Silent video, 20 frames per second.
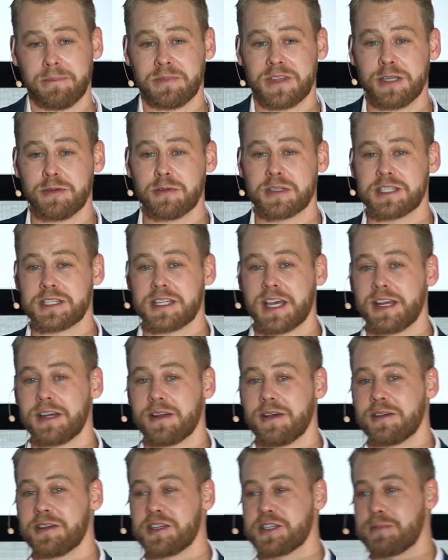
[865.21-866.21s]
he would stand
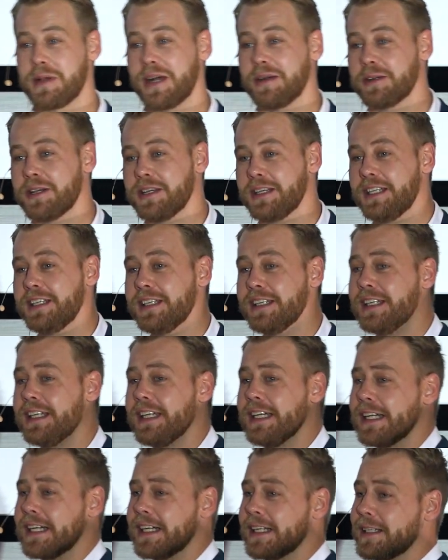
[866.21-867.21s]
on his balcony
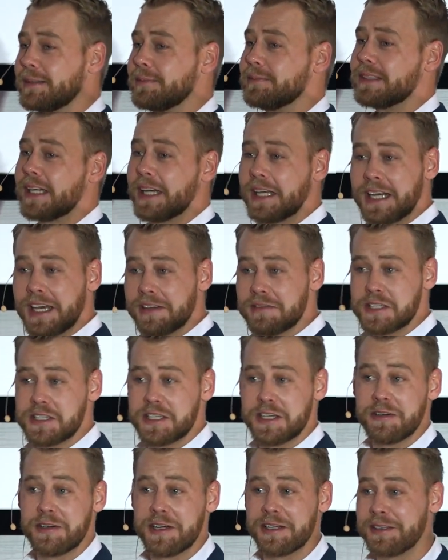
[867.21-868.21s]
and have a
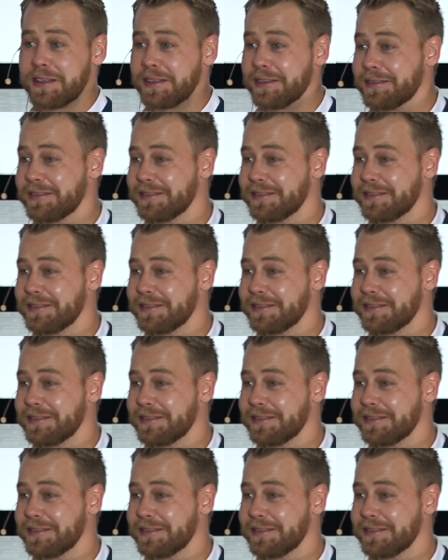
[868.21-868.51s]
cigarette.